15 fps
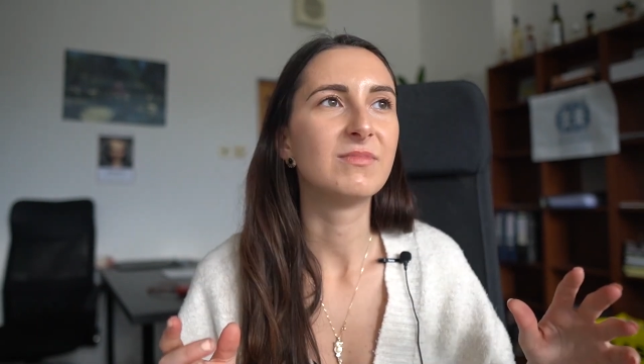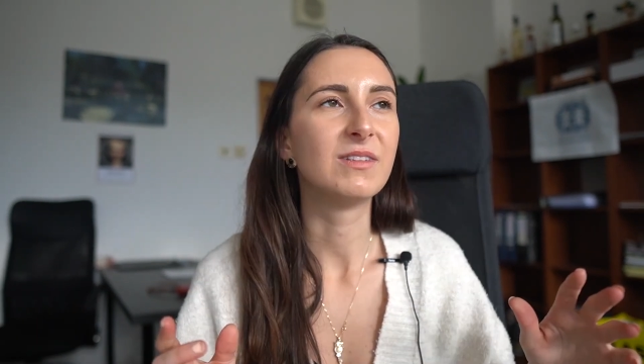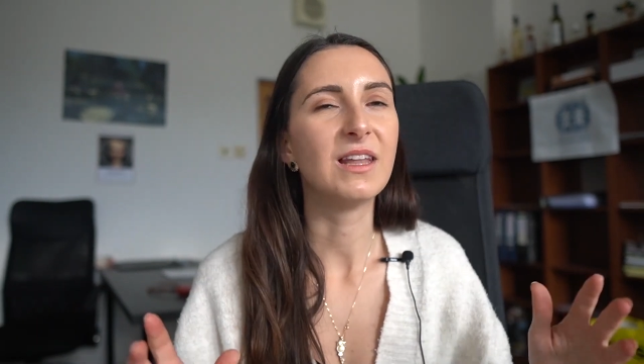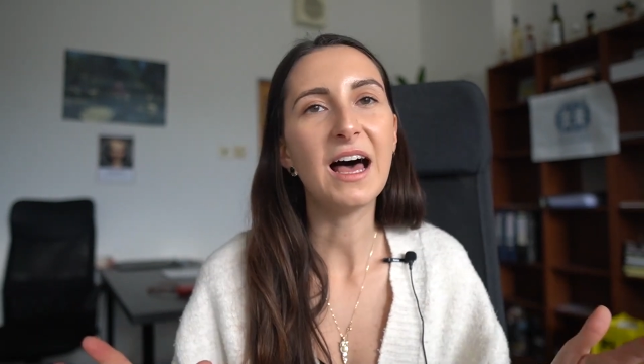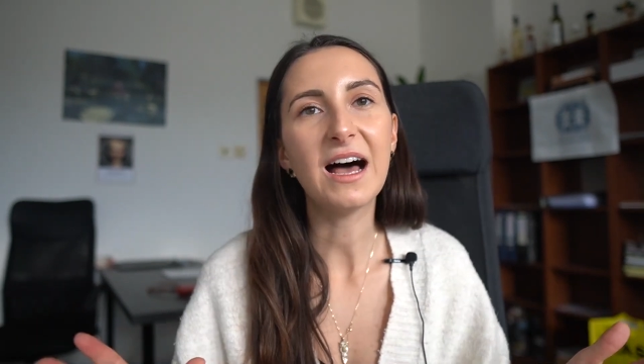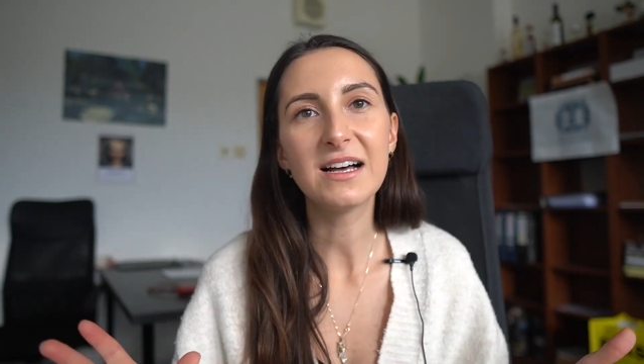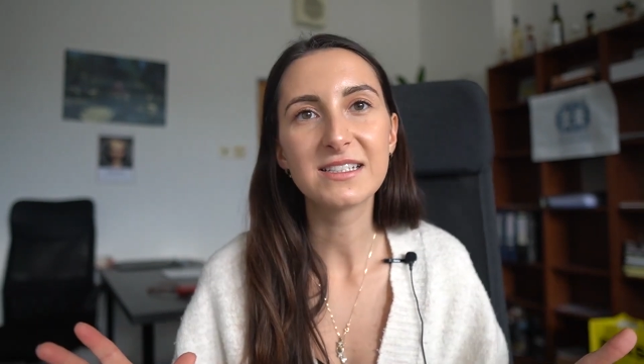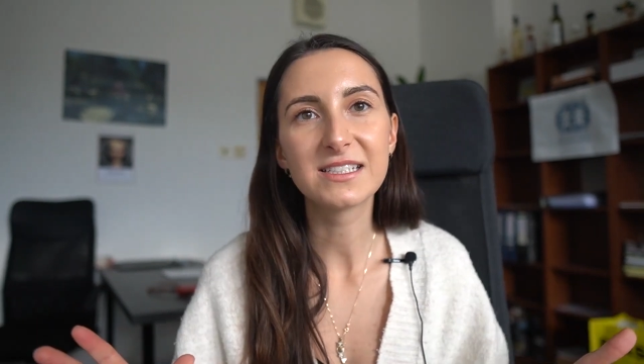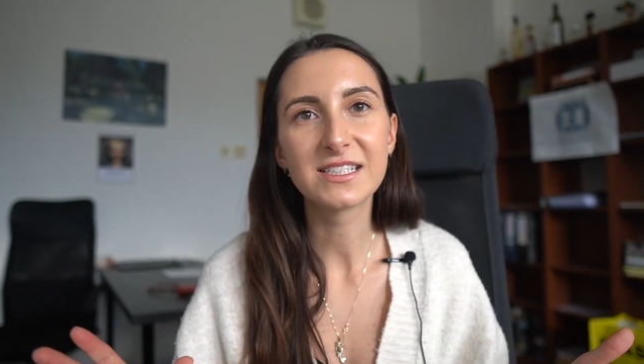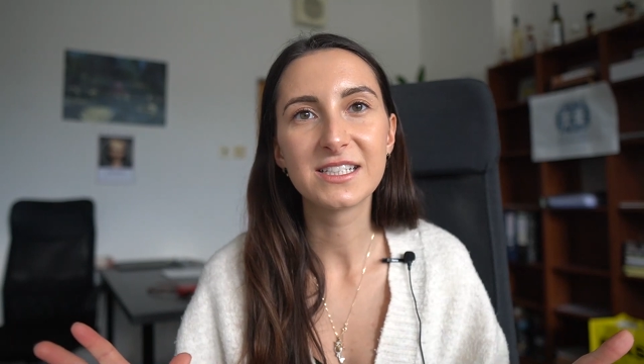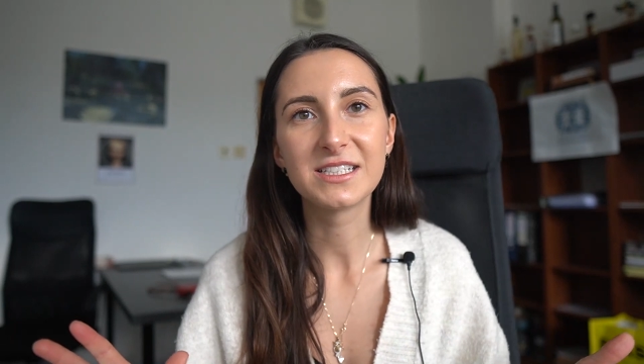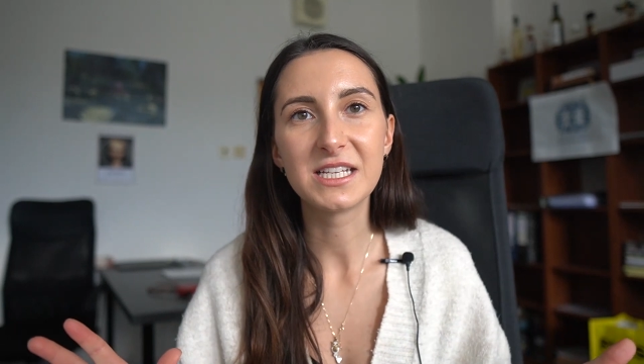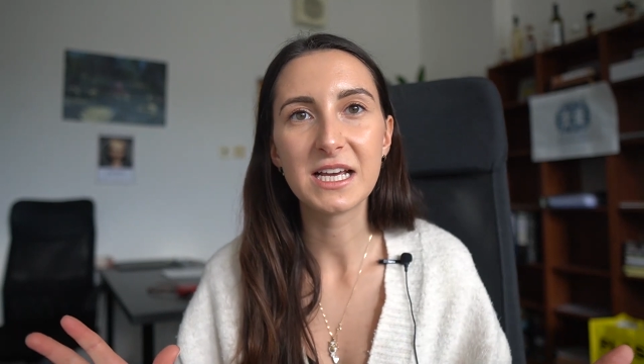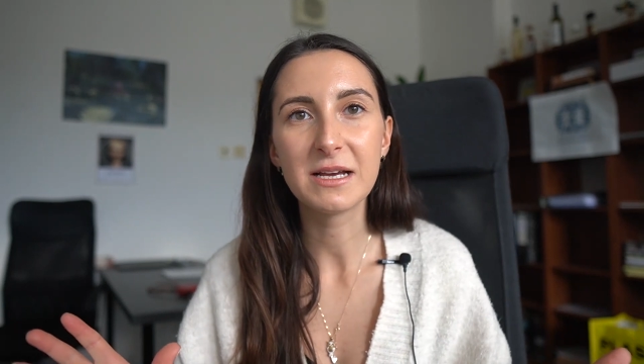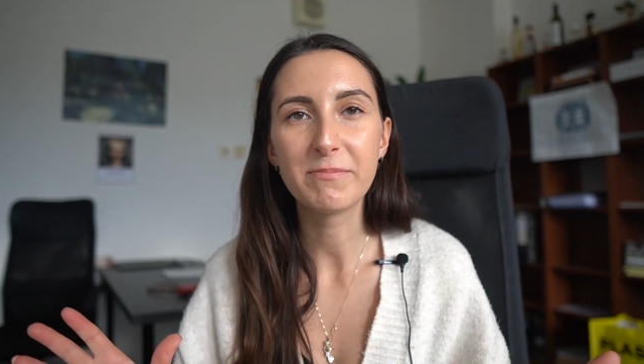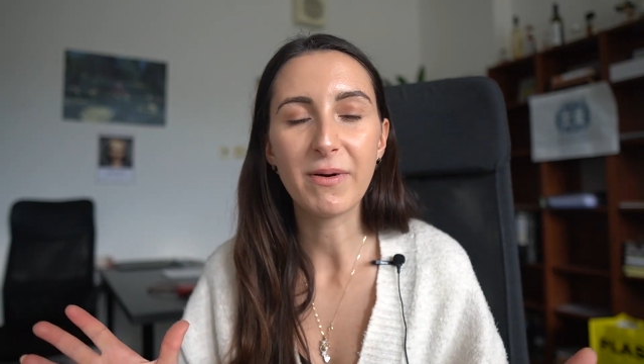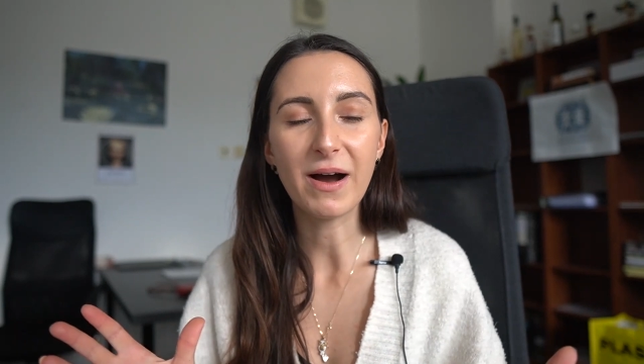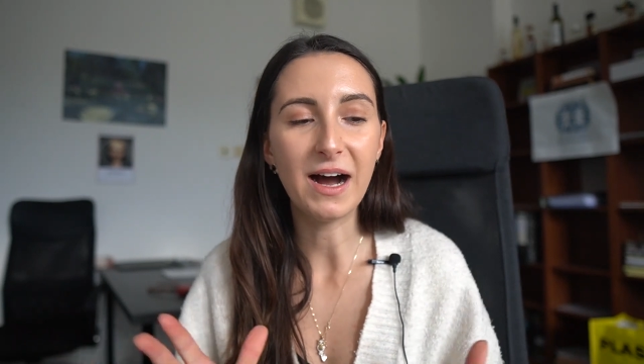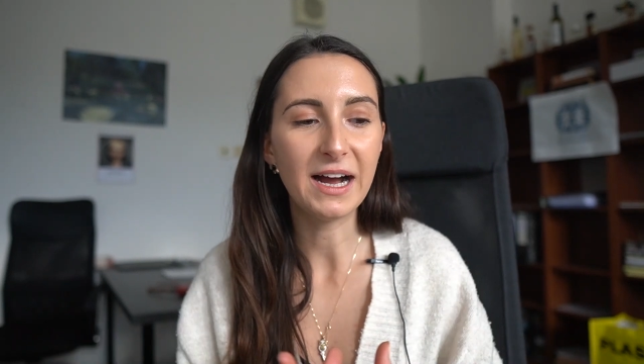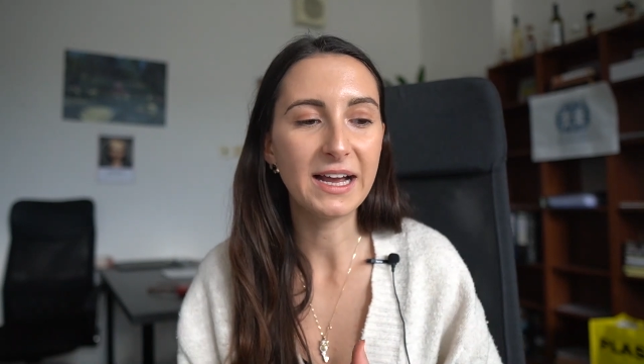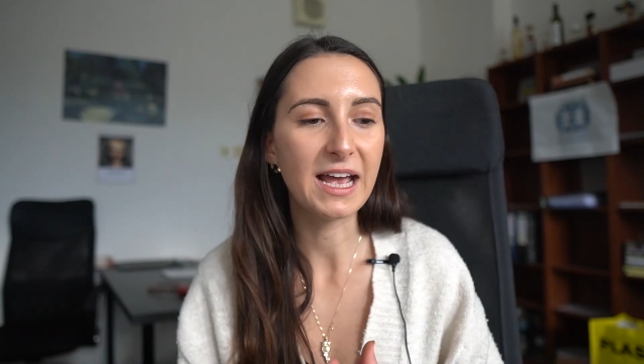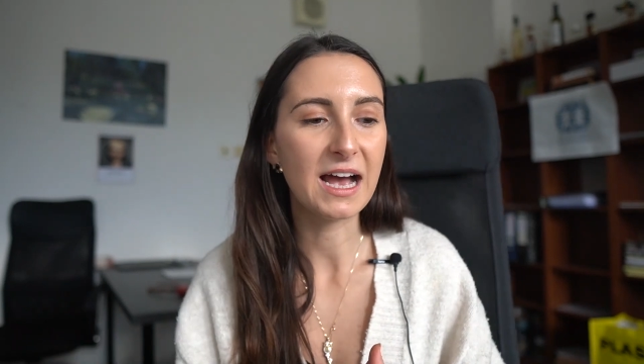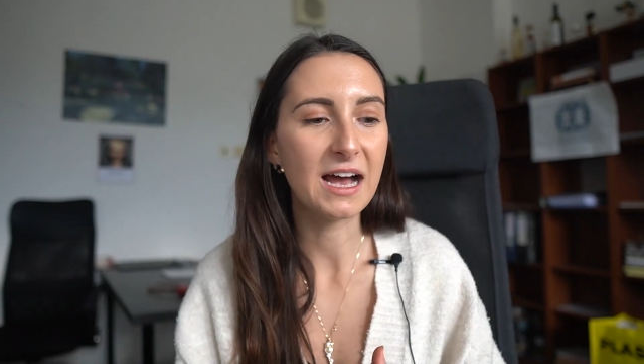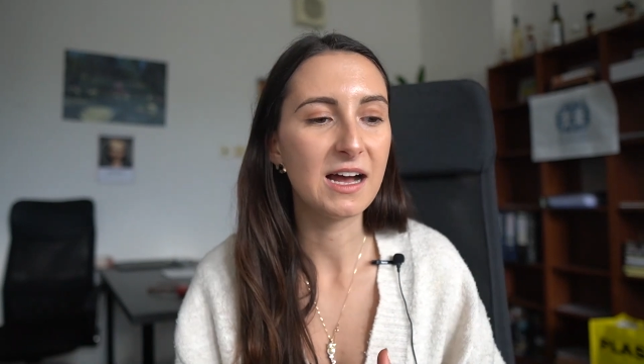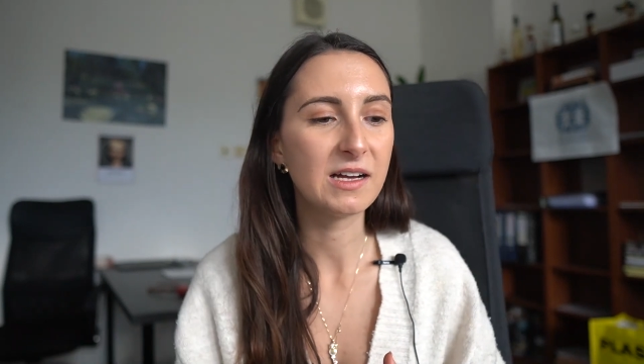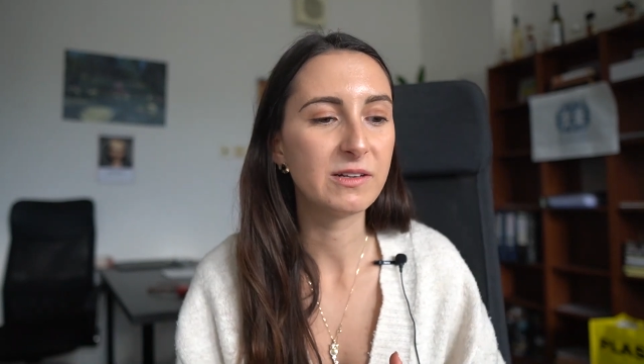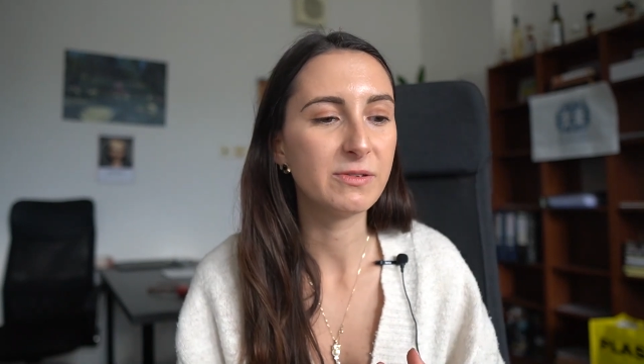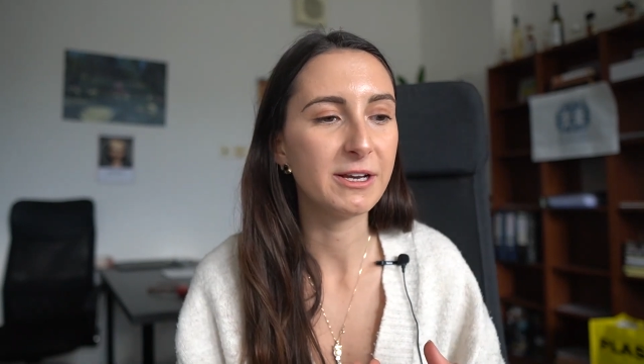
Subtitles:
Last tip I have,